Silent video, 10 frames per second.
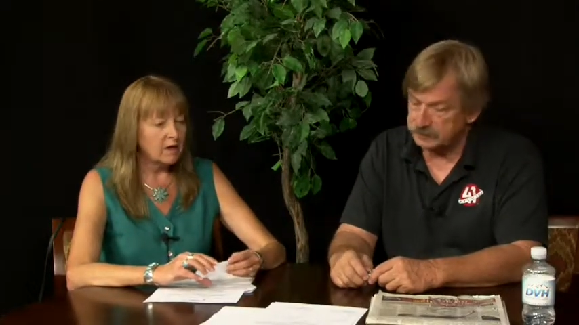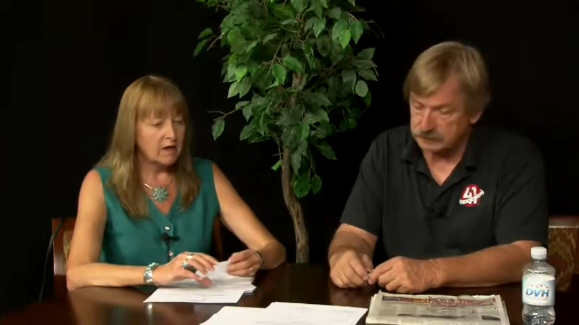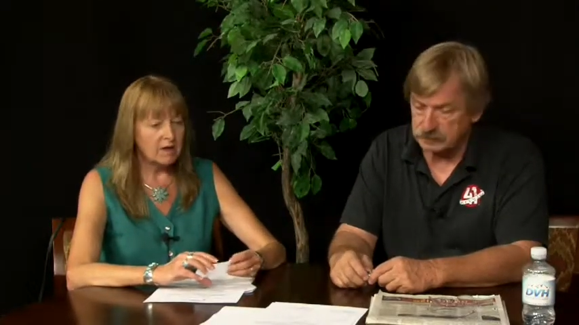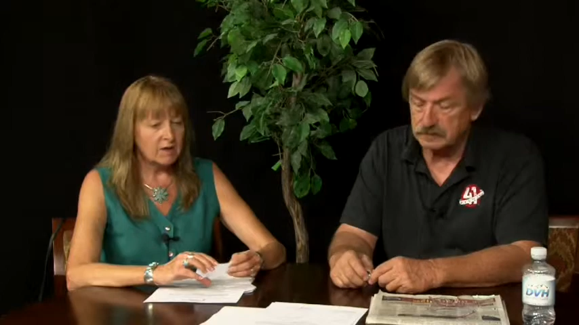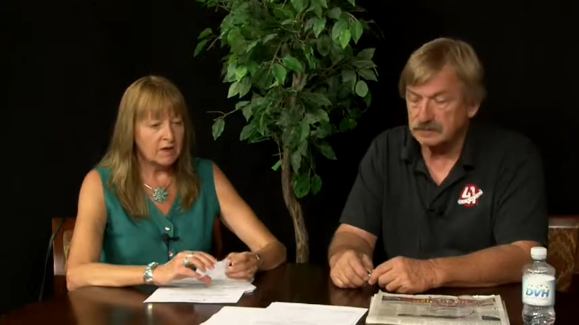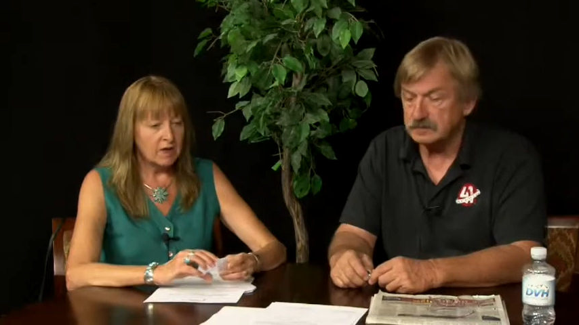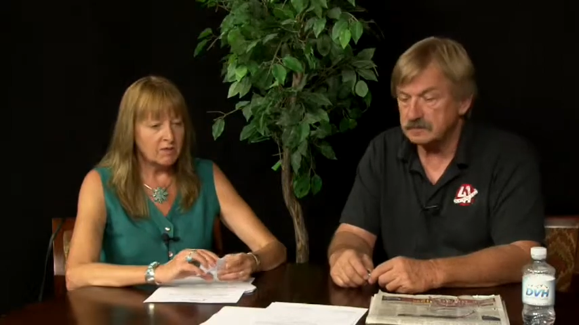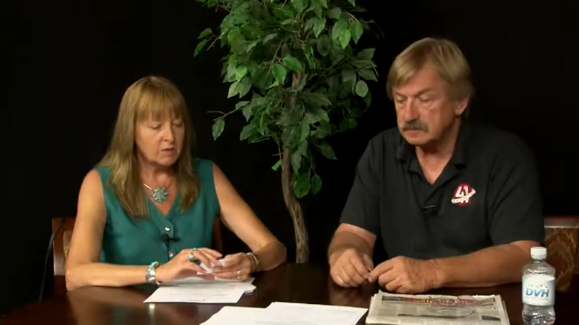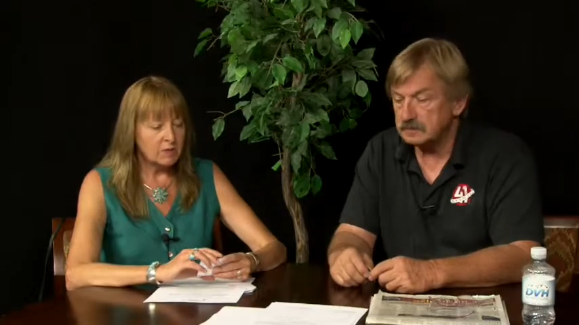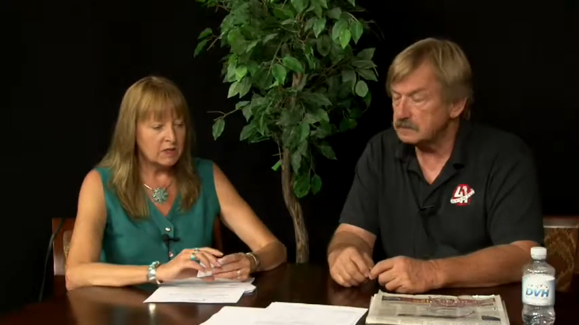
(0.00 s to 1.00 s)
Speaker 1: I think
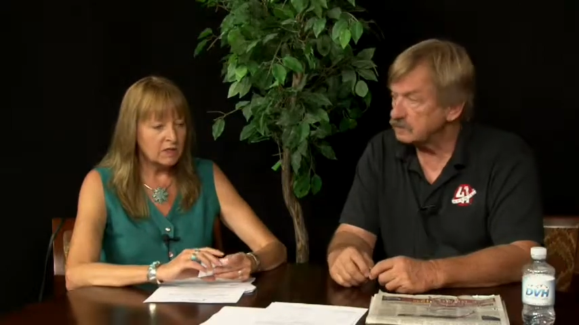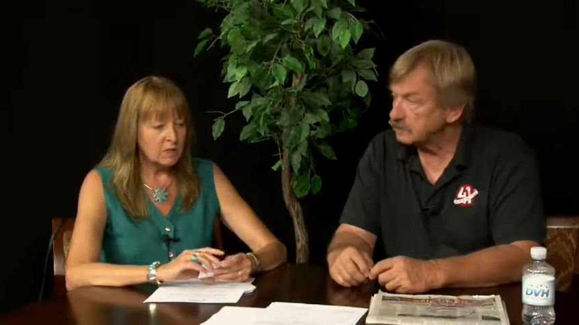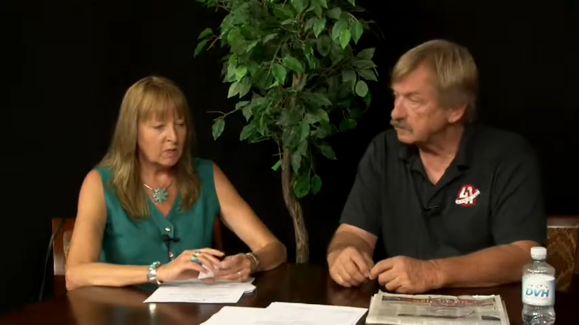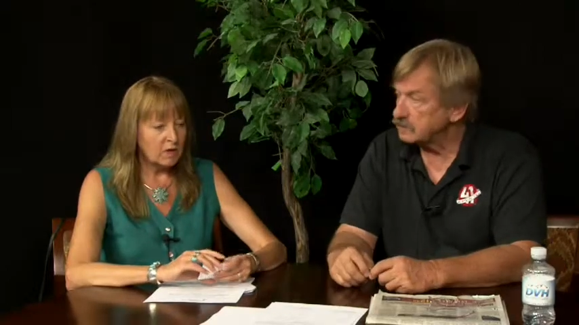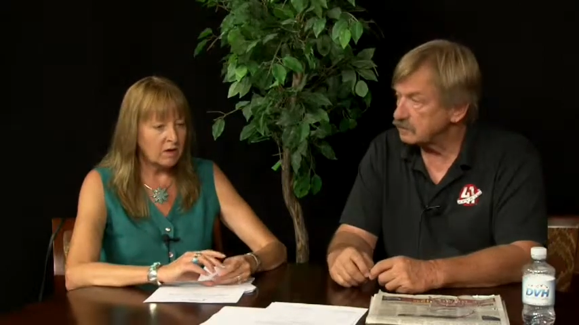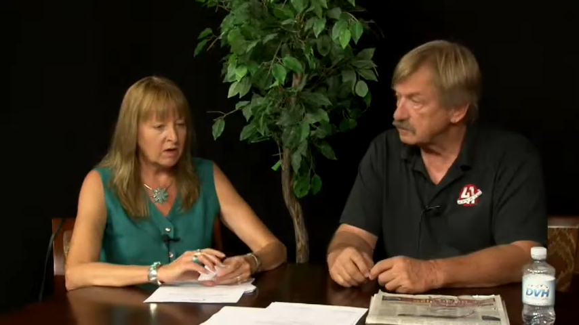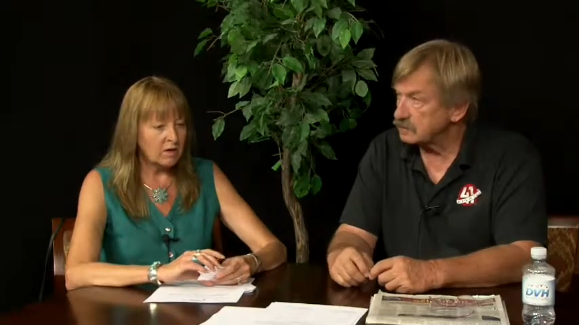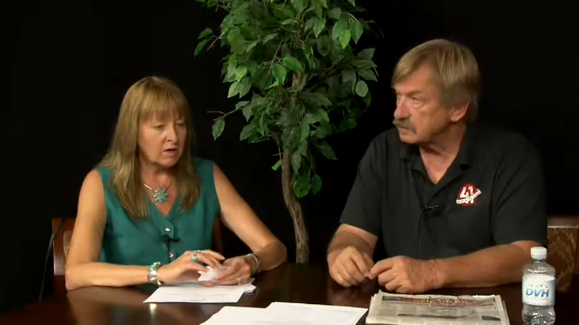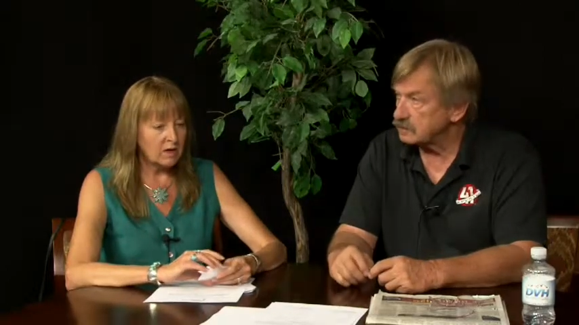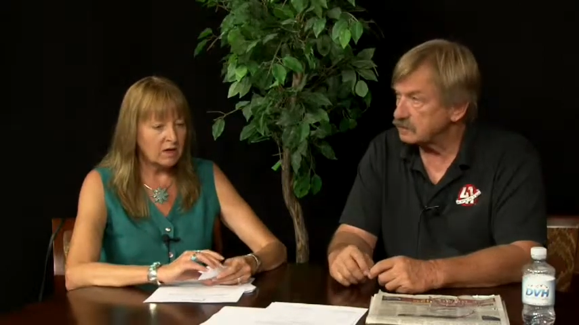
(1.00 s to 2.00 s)
everyone's aware
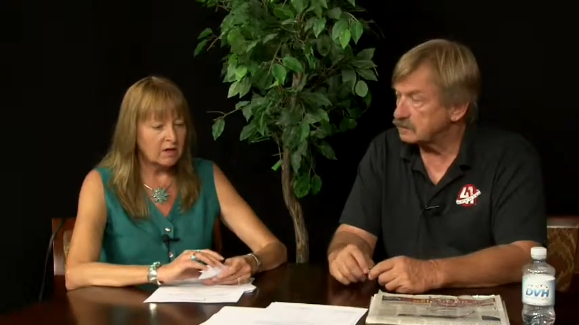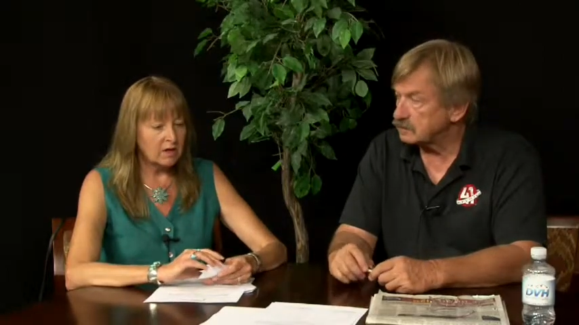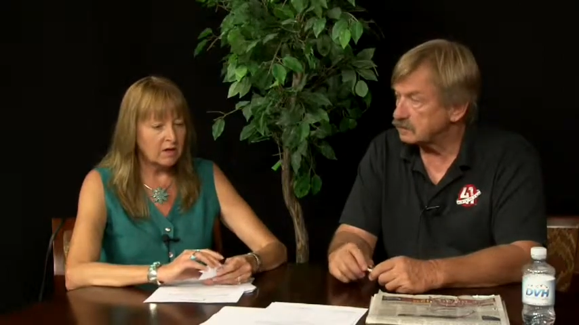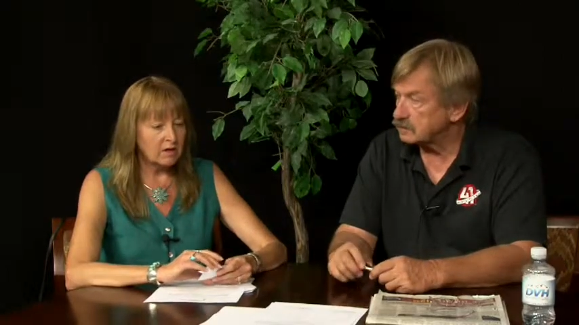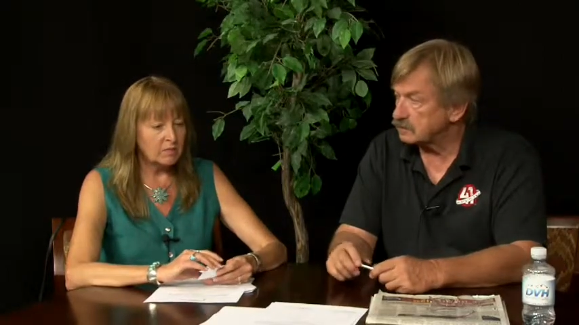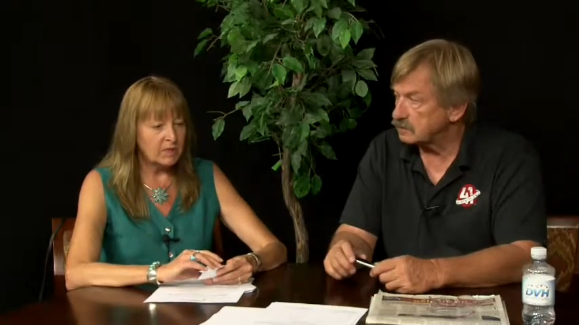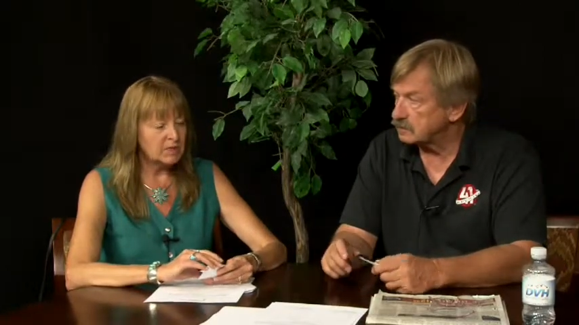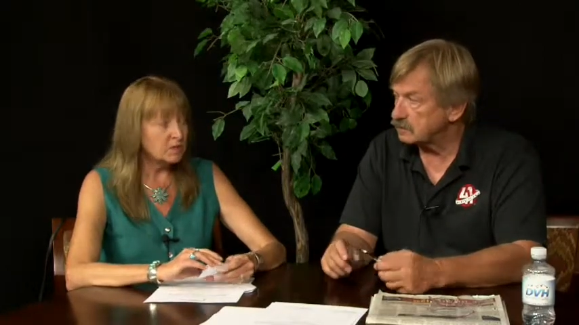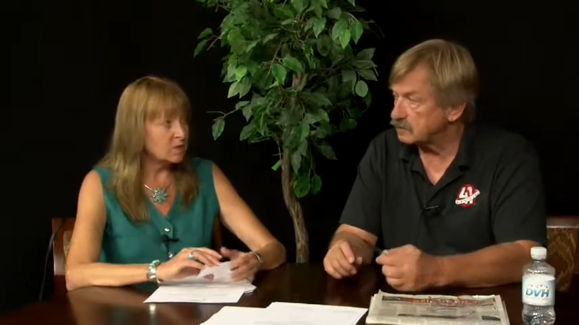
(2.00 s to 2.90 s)
that um, Basin